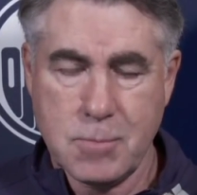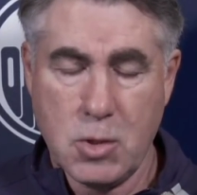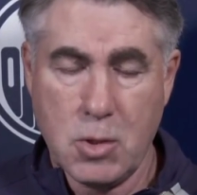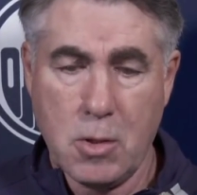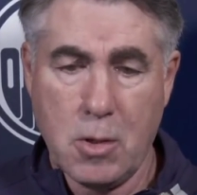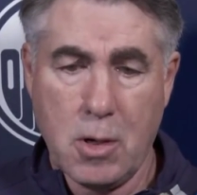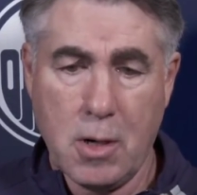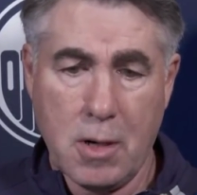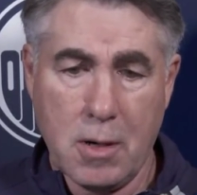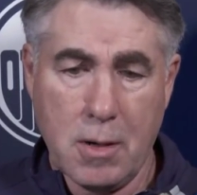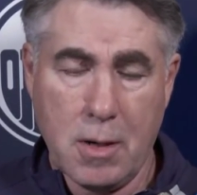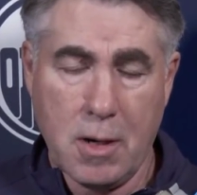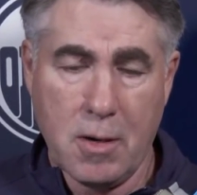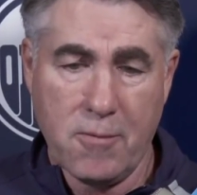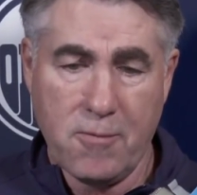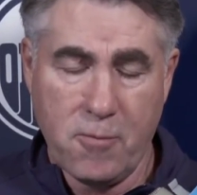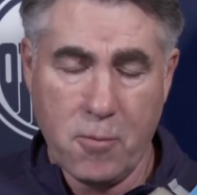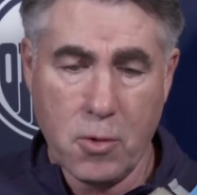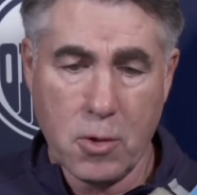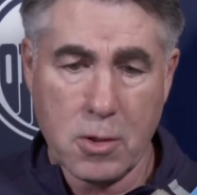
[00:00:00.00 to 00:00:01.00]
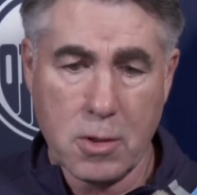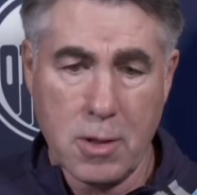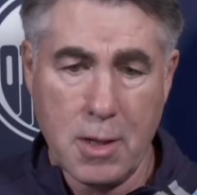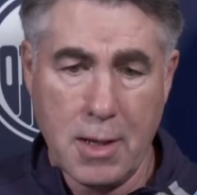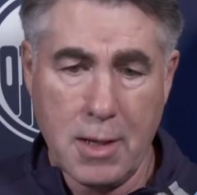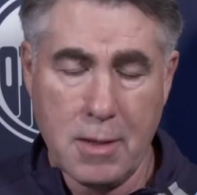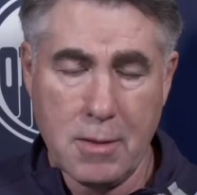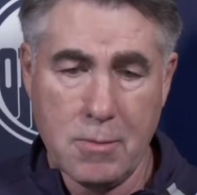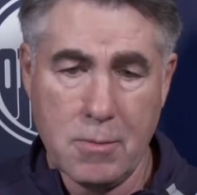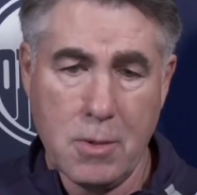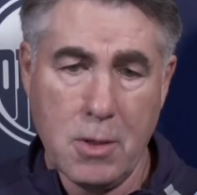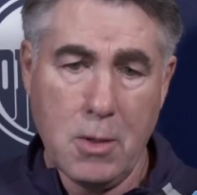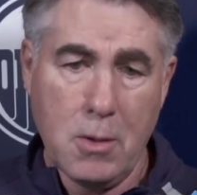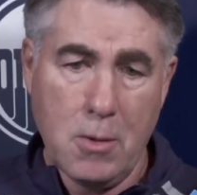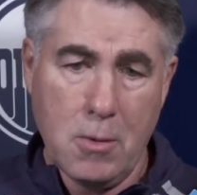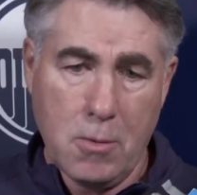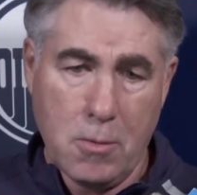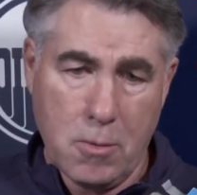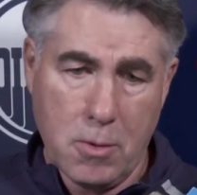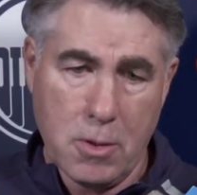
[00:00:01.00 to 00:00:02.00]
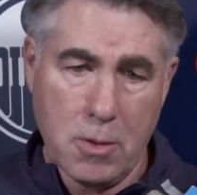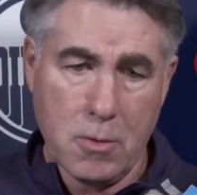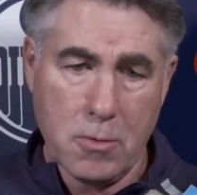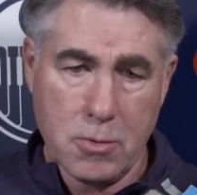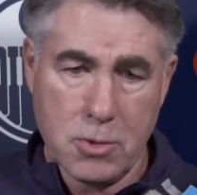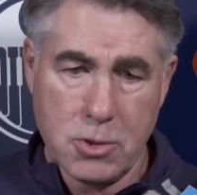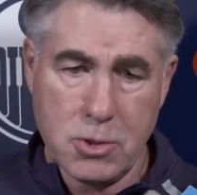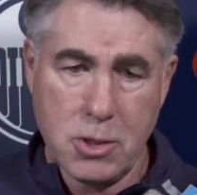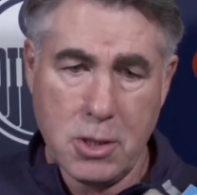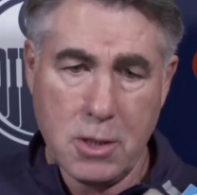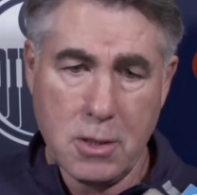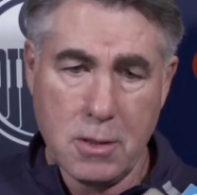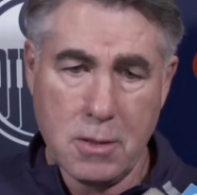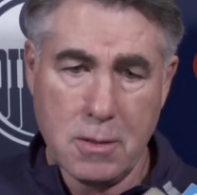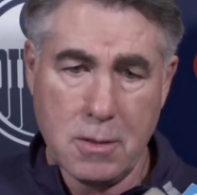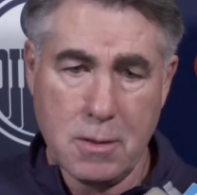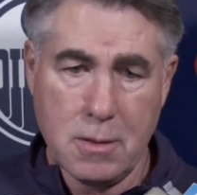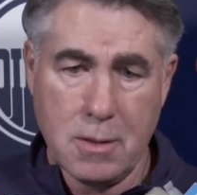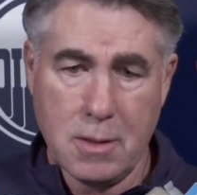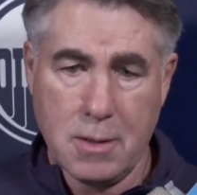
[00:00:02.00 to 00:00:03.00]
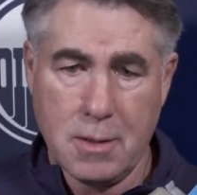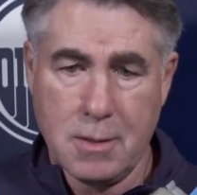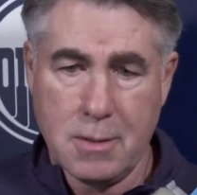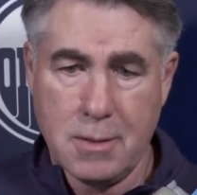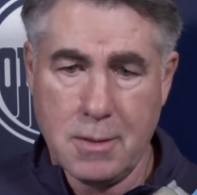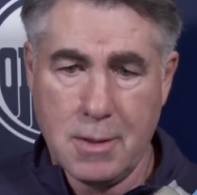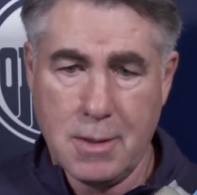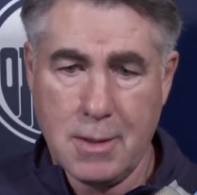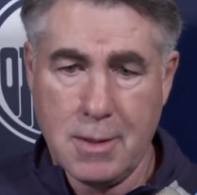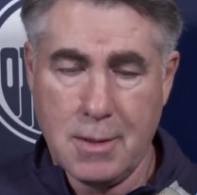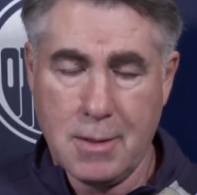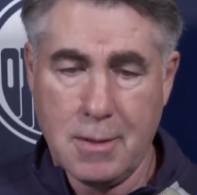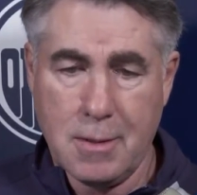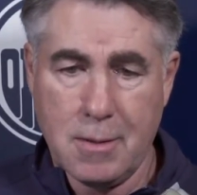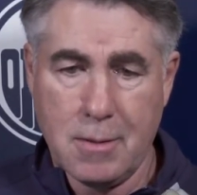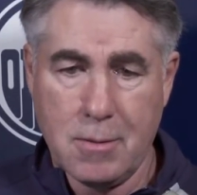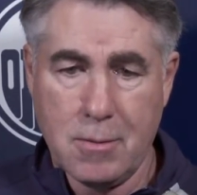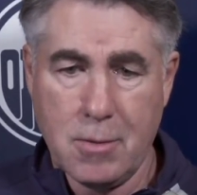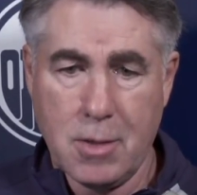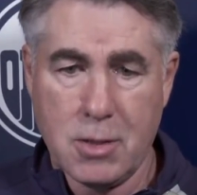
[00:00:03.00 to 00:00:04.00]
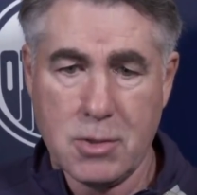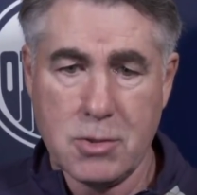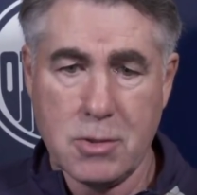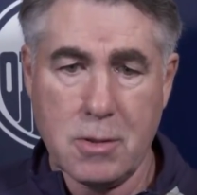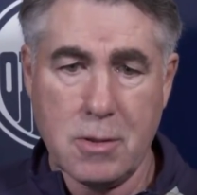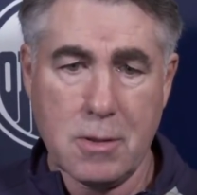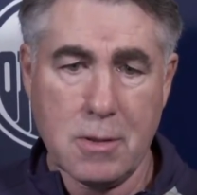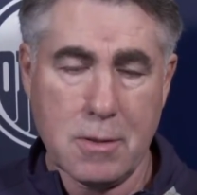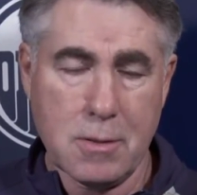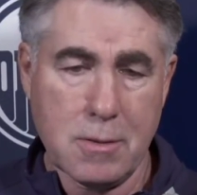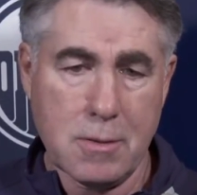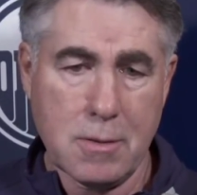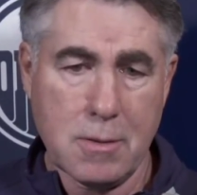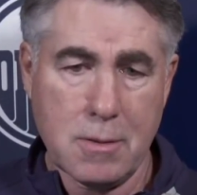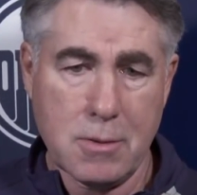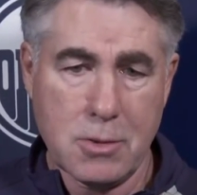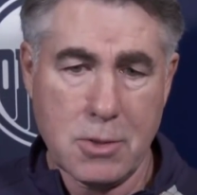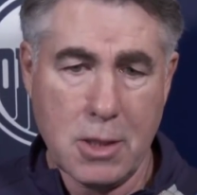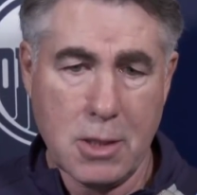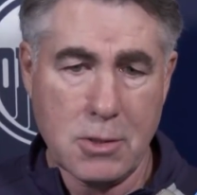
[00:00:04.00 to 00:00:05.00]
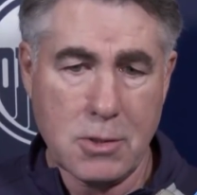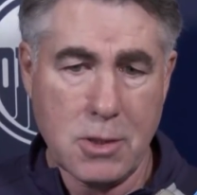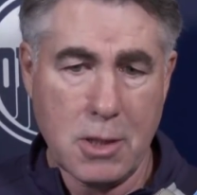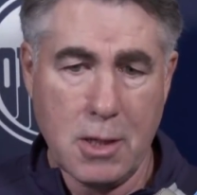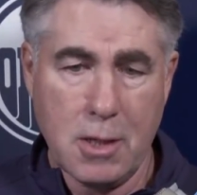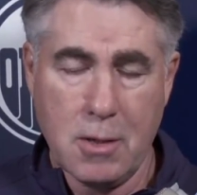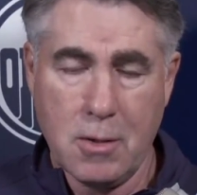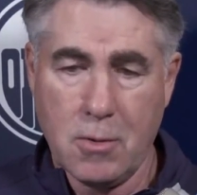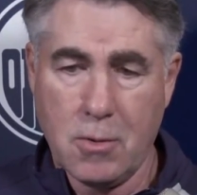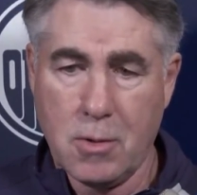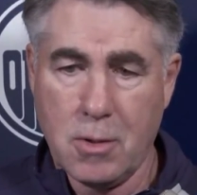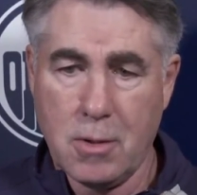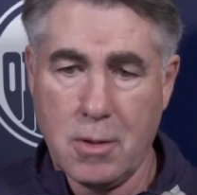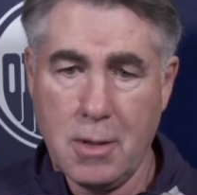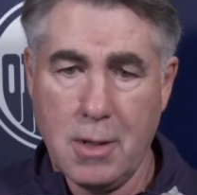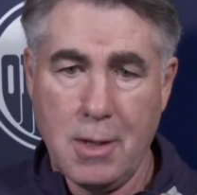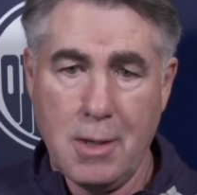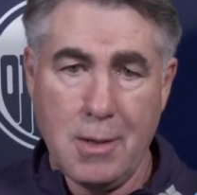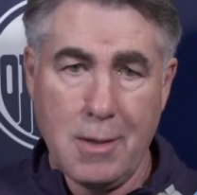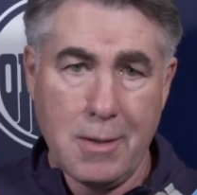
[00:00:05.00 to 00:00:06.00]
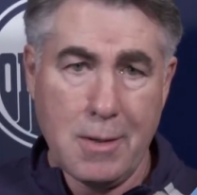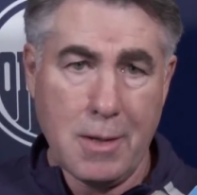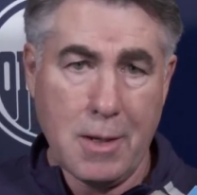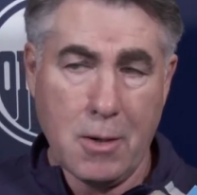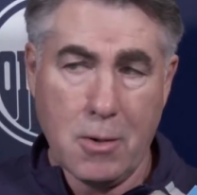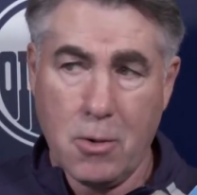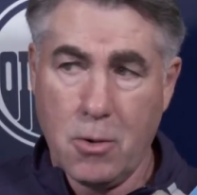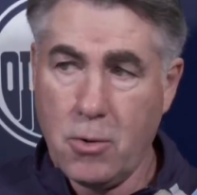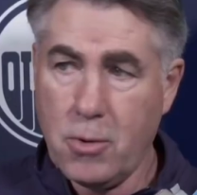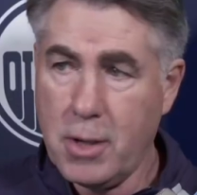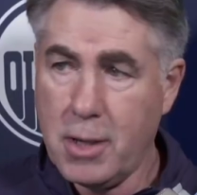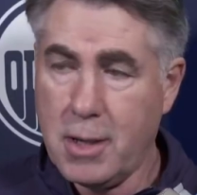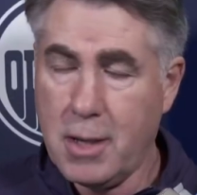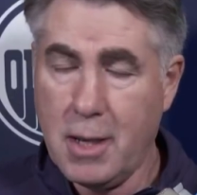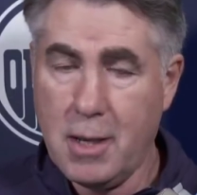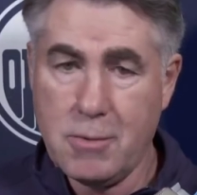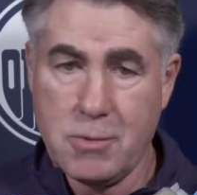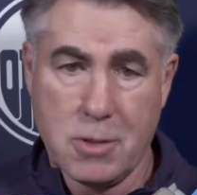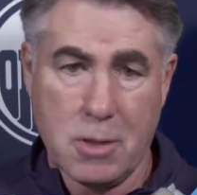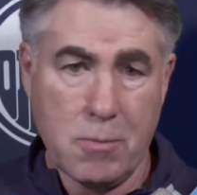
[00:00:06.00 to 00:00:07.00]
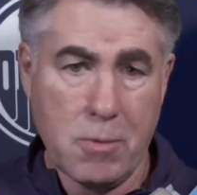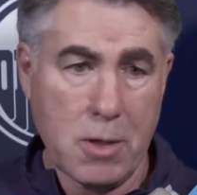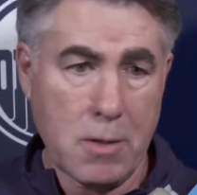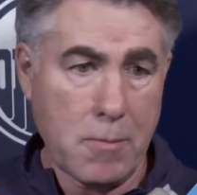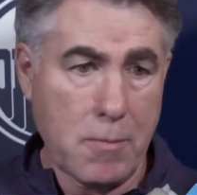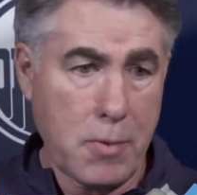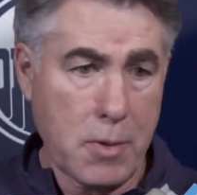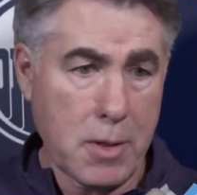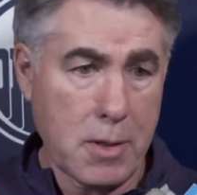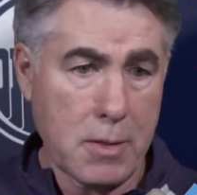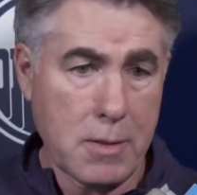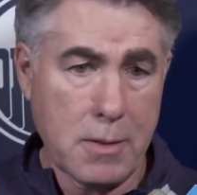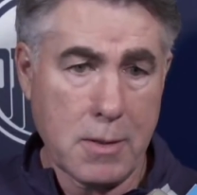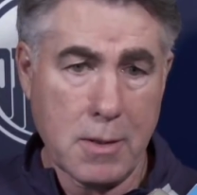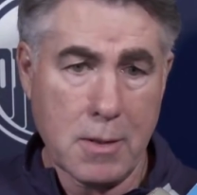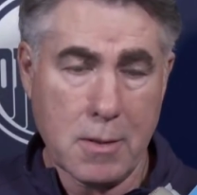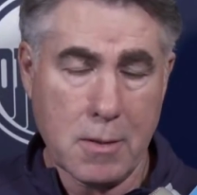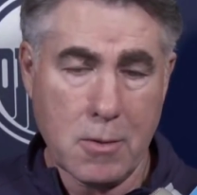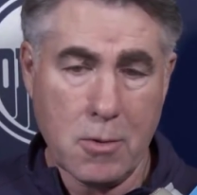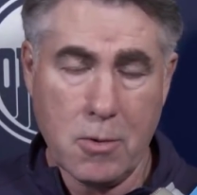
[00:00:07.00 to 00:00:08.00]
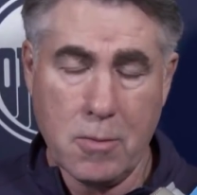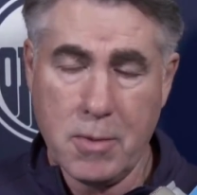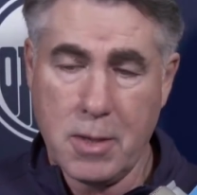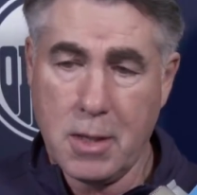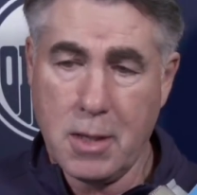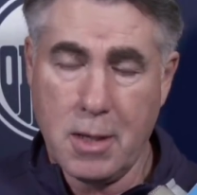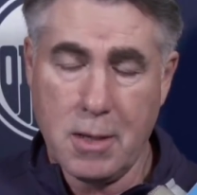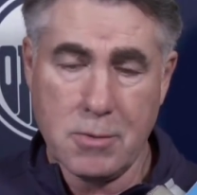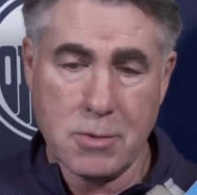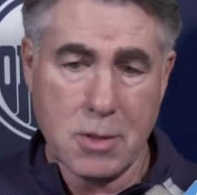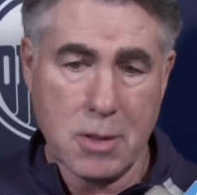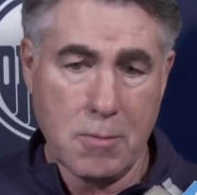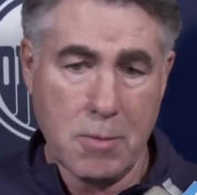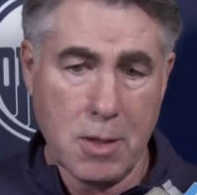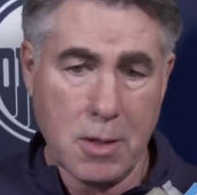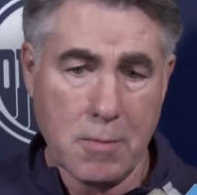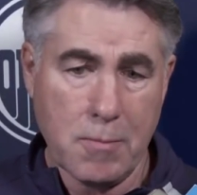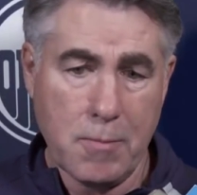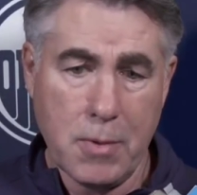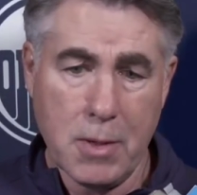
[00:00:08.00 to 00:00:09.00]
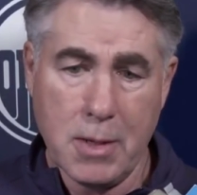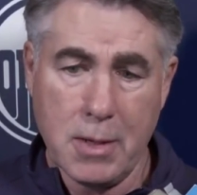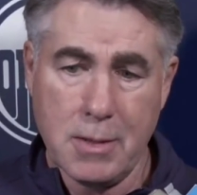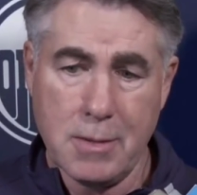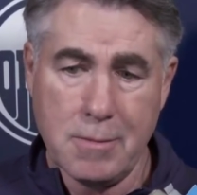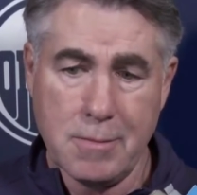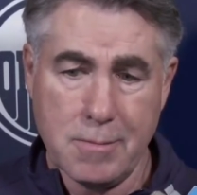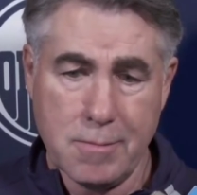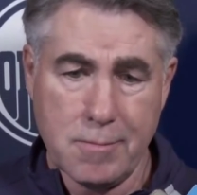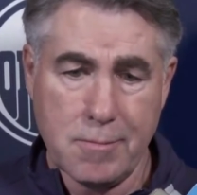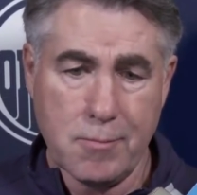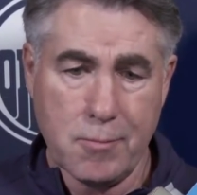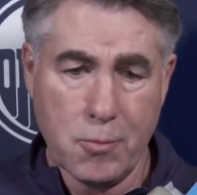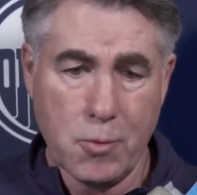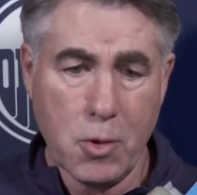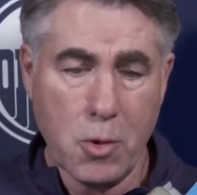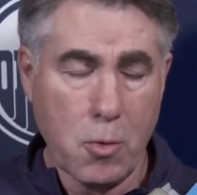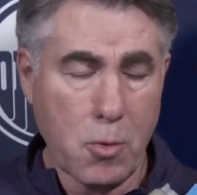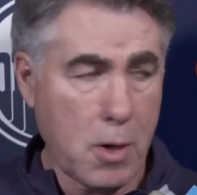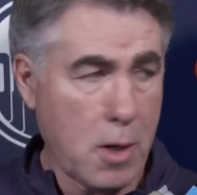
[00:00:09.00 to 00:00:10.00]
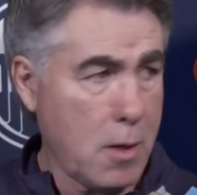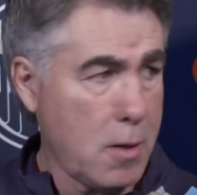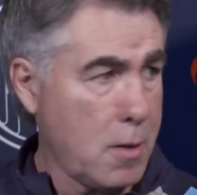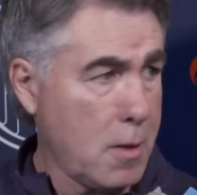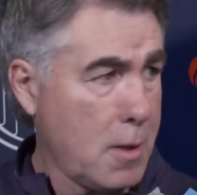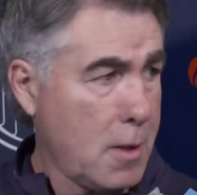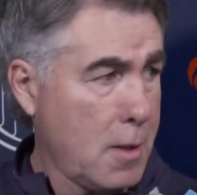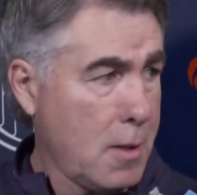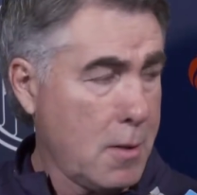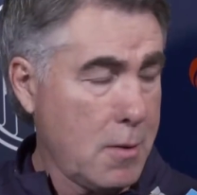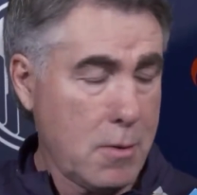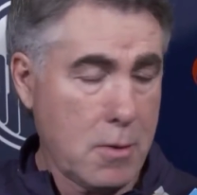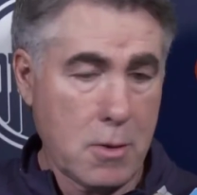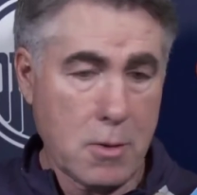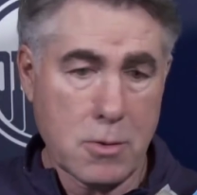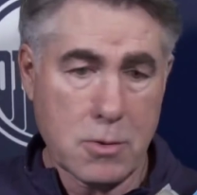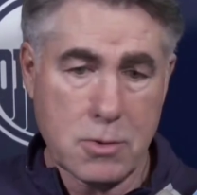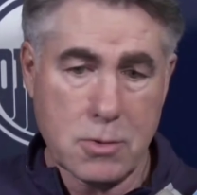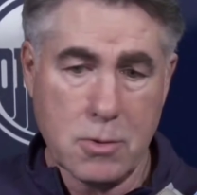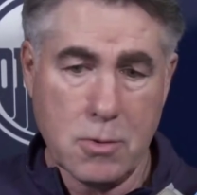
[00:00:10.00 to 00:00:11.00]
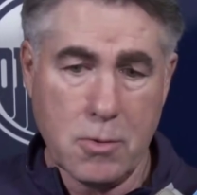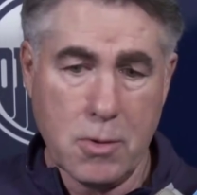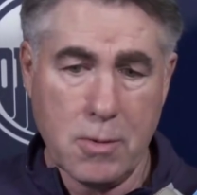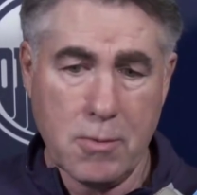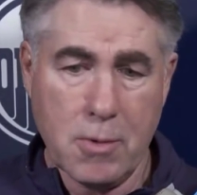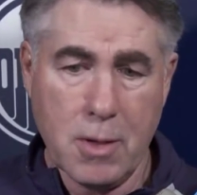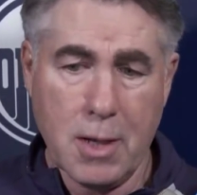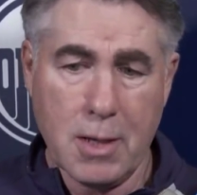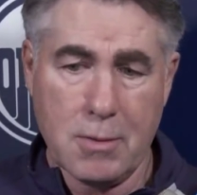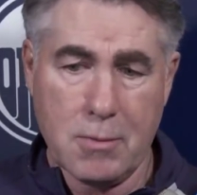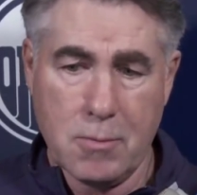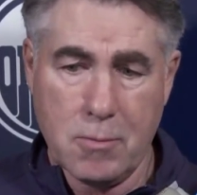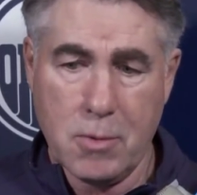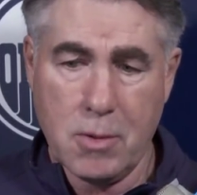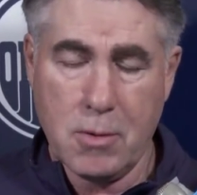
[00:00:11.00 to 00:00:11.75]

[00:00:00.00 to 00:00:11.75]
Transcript: our fourth line, whether it was Sheehan and Russell and JJ, or Now Cody Caves come in and played. Kobe Caves come in and played real well. You know, so we've got